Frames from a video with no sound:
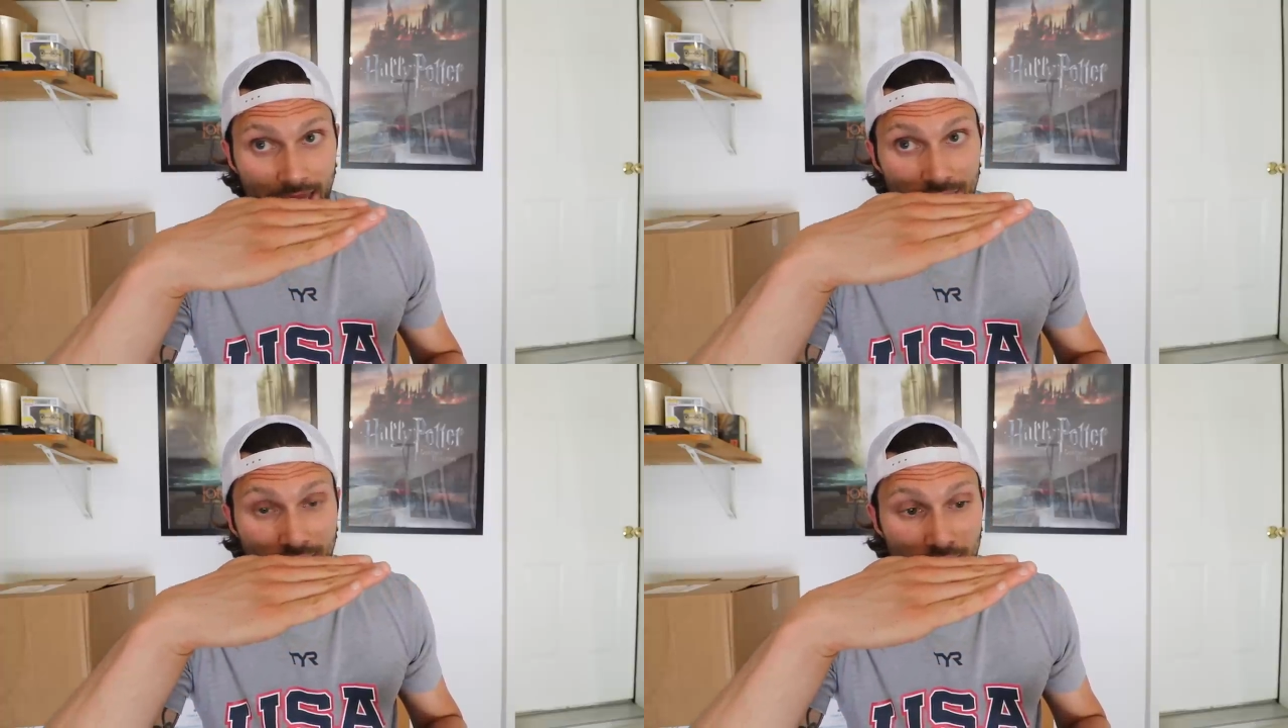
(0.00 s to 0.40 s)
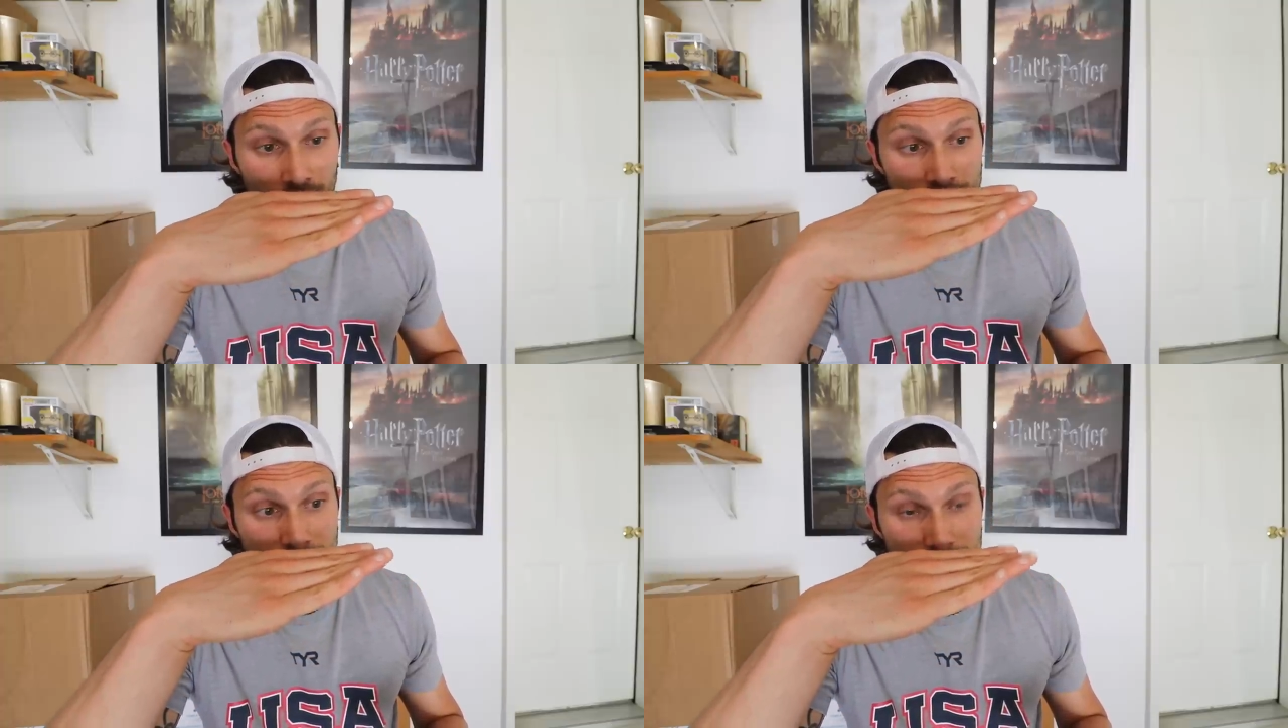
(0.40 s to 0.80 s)
and
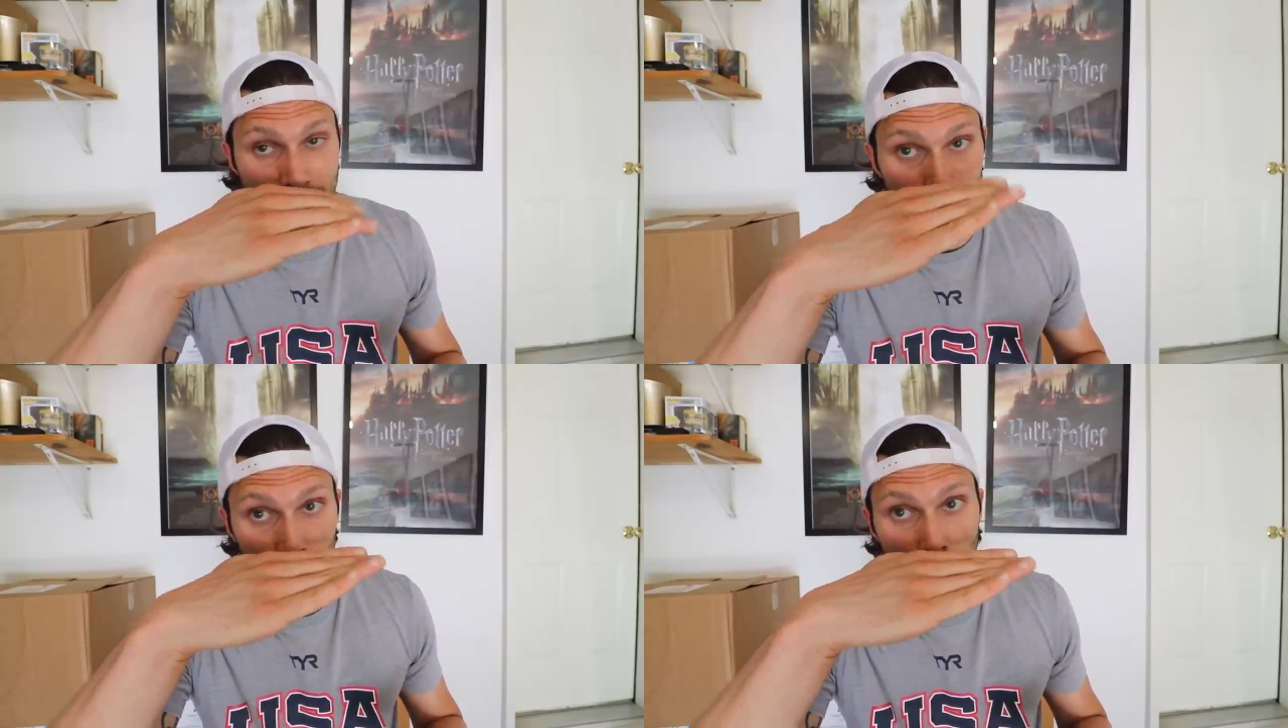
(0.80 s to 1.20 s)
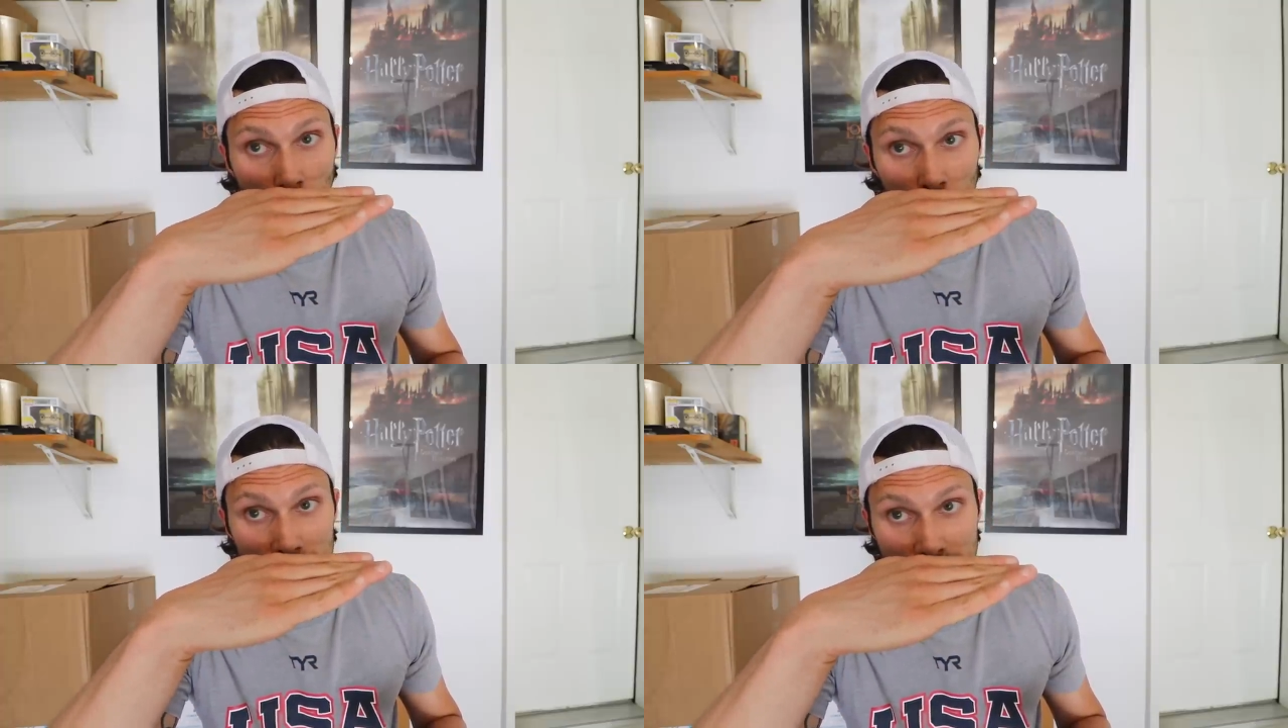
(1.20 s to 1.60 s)
then snap your
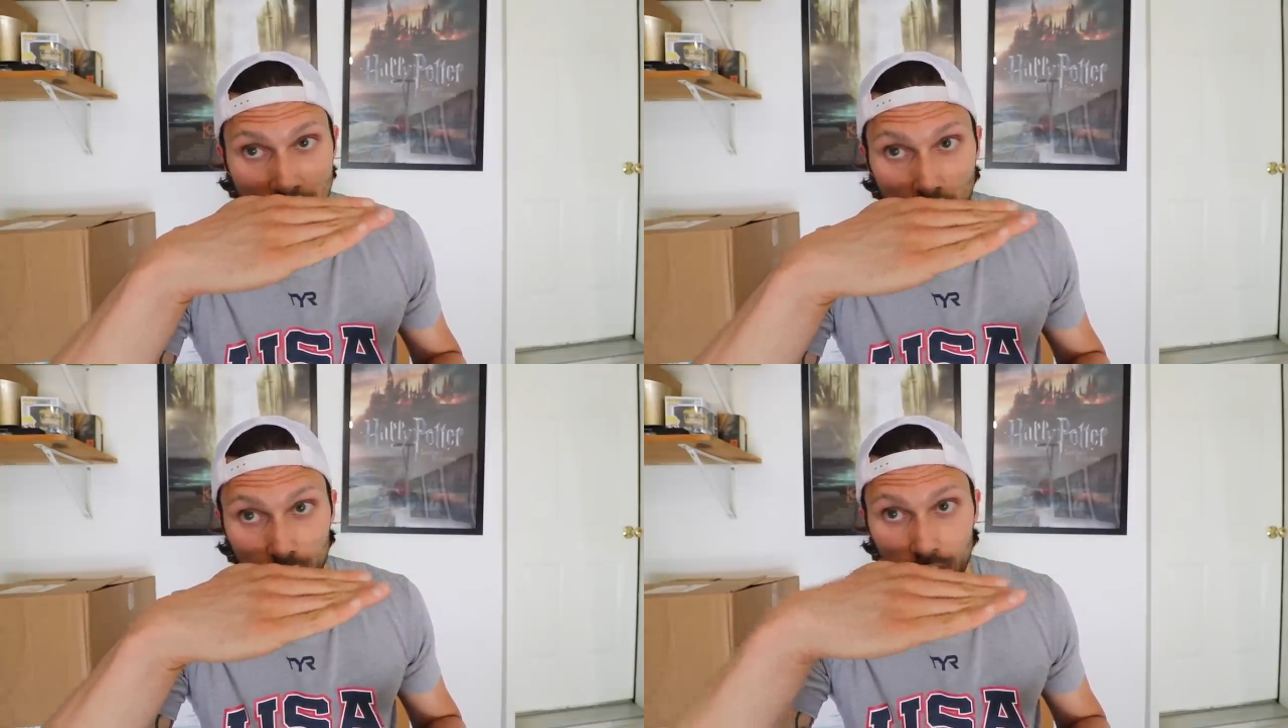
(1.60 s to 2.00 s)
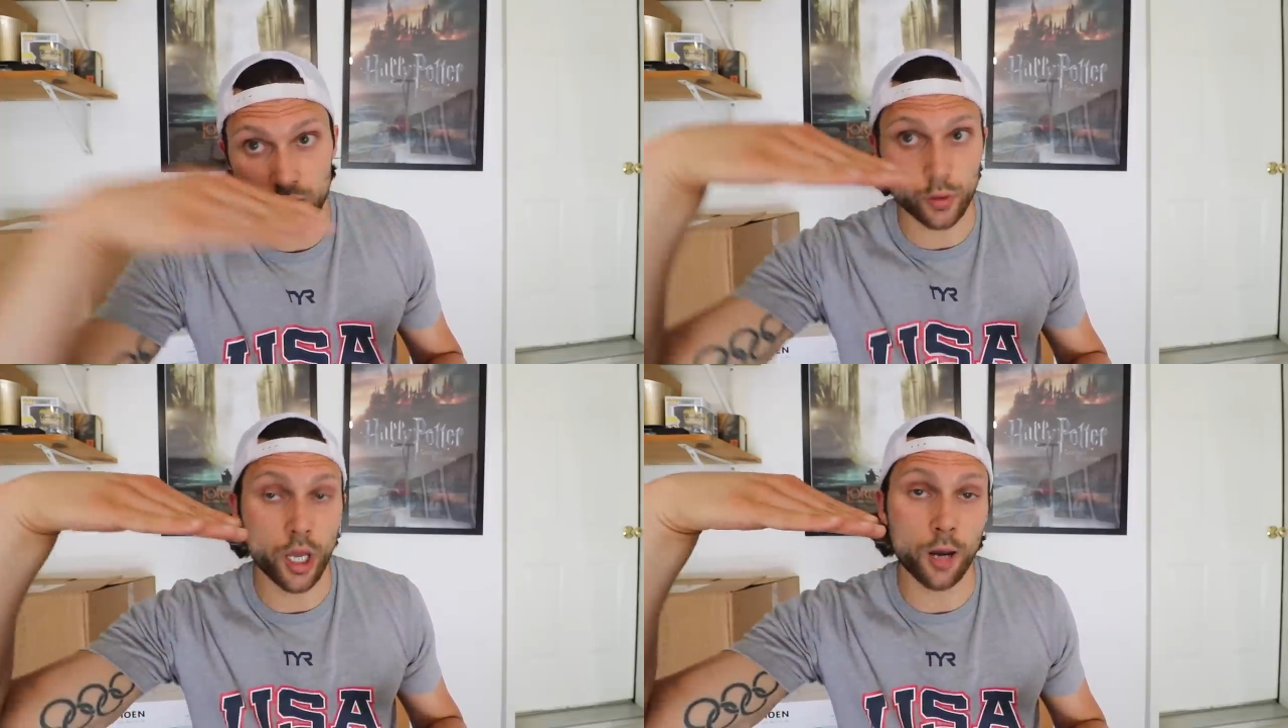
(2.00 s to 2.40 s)
arms down
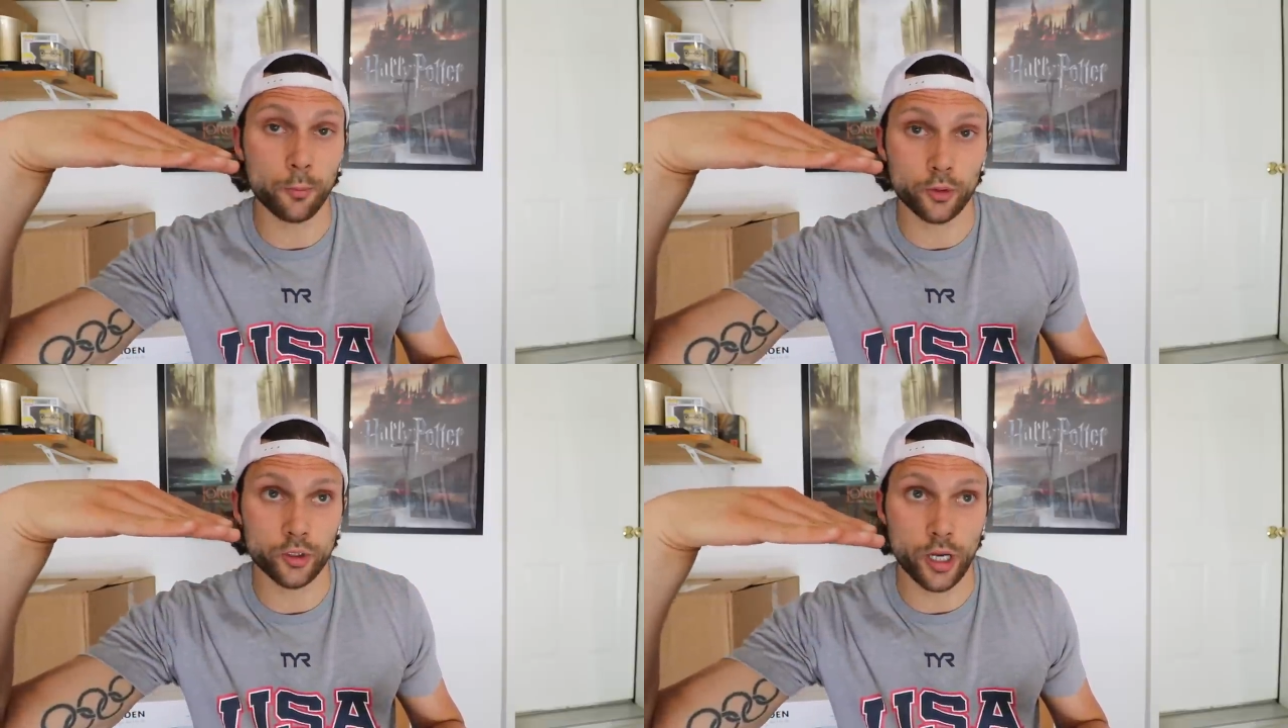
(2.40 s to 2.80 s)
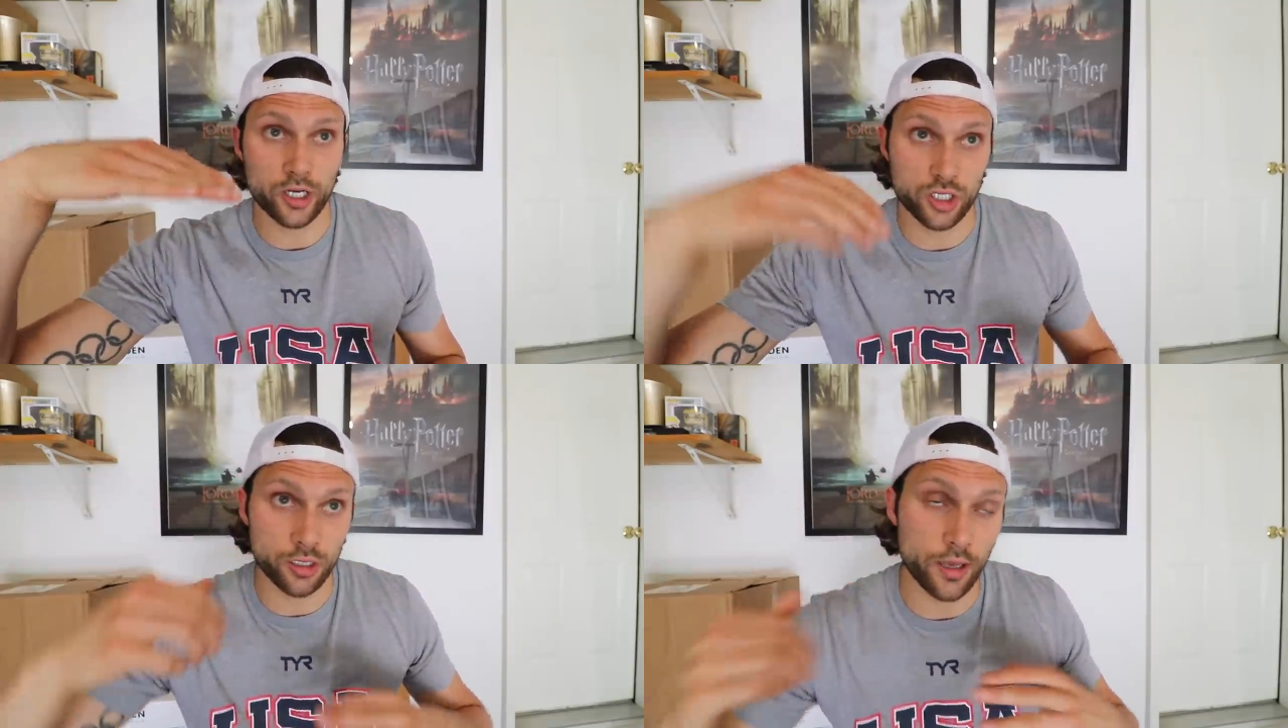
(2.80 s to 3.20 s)
into an upward
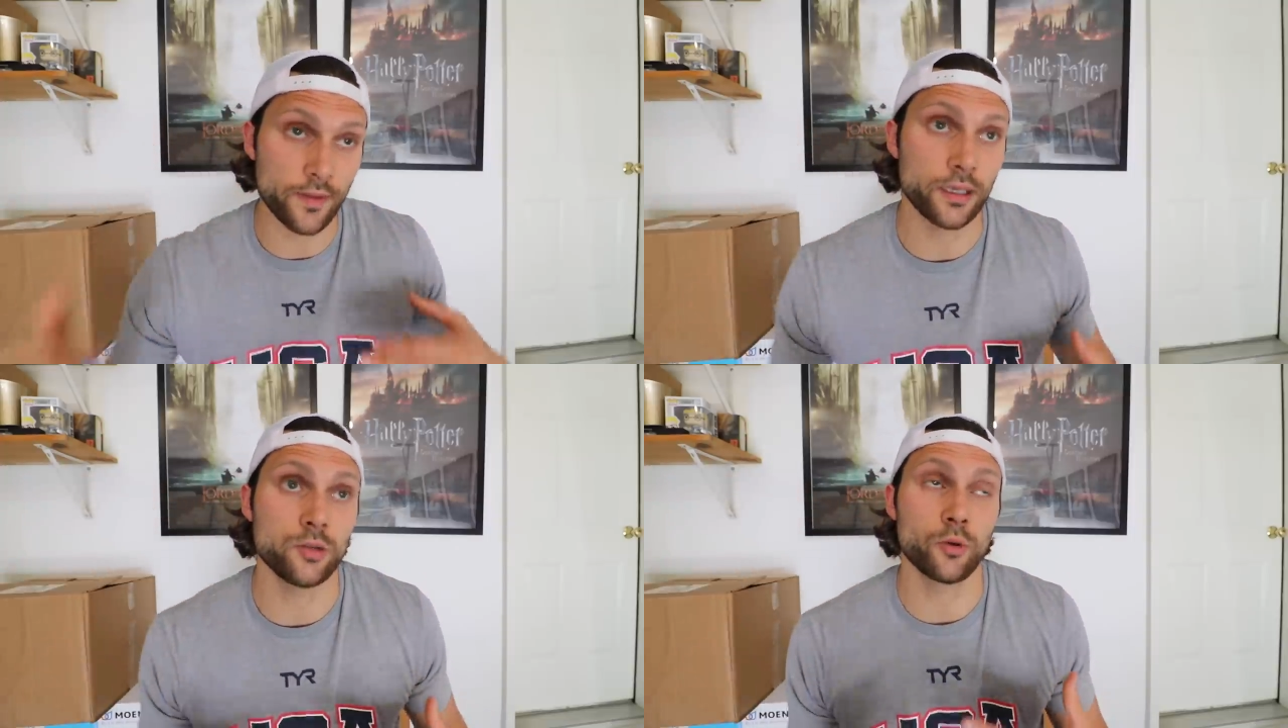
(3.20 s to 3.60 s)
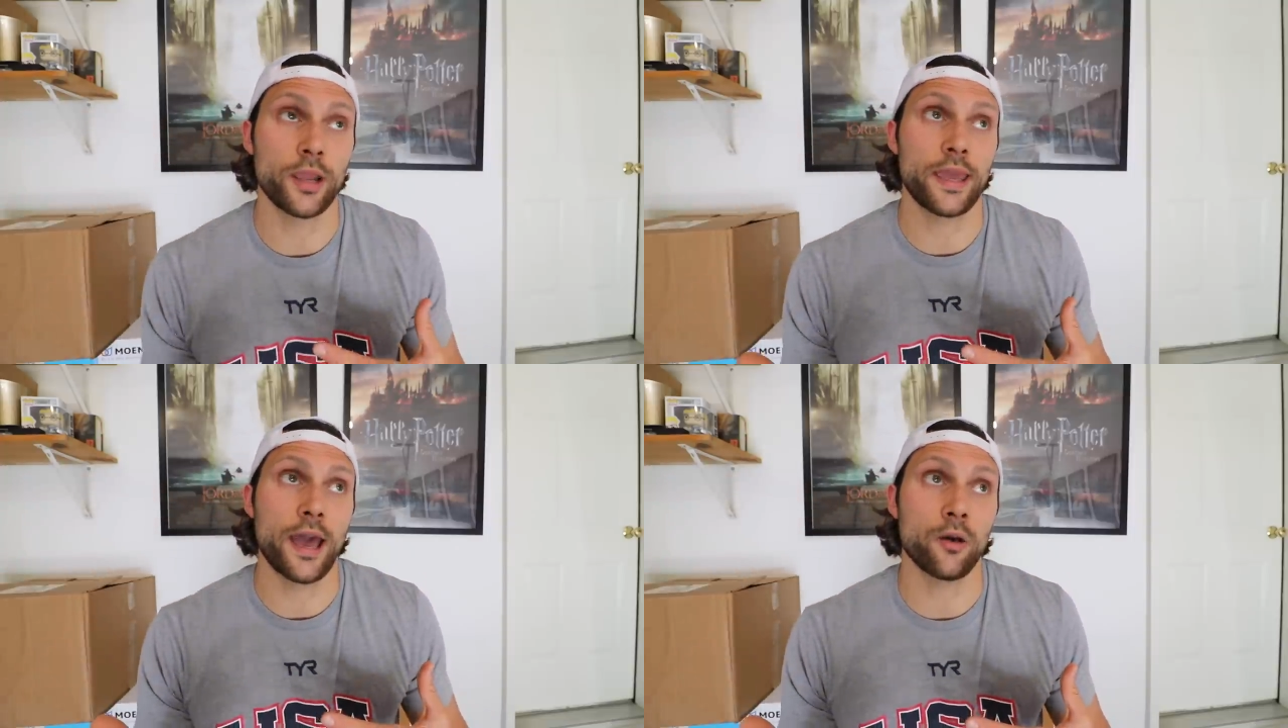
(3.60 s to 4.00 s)
direction, and then you
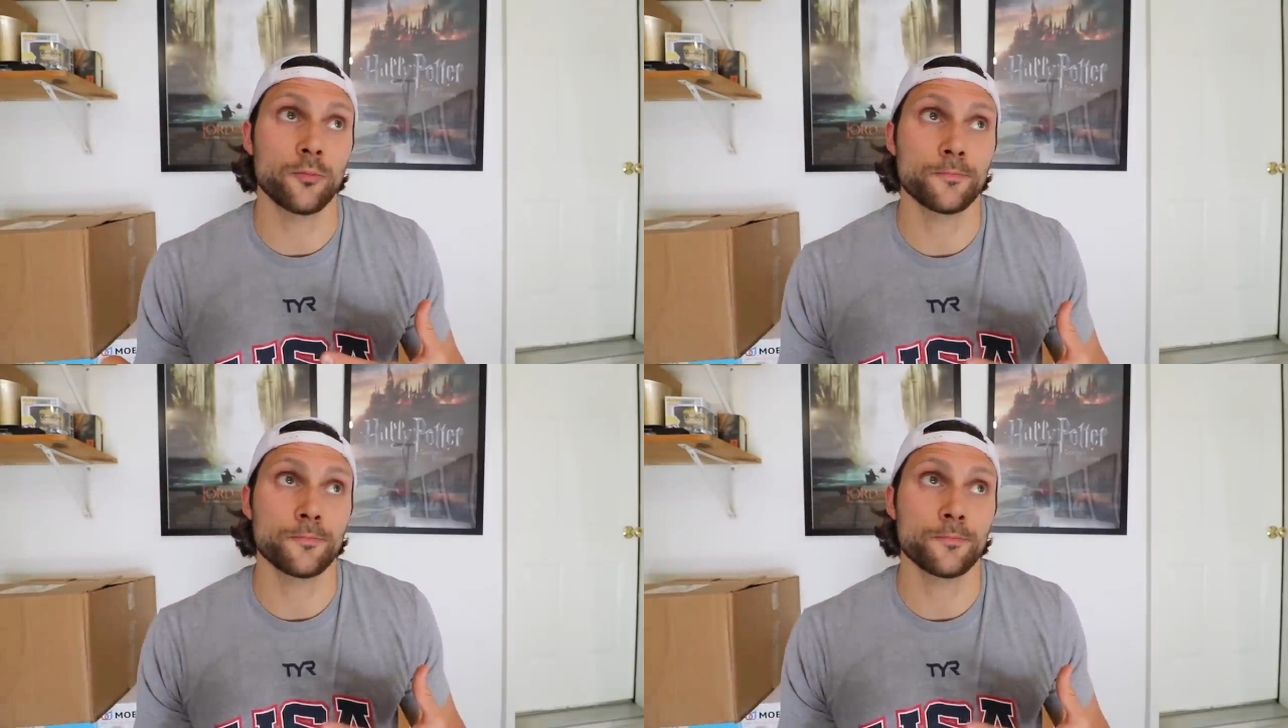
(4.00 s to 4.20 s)
break out.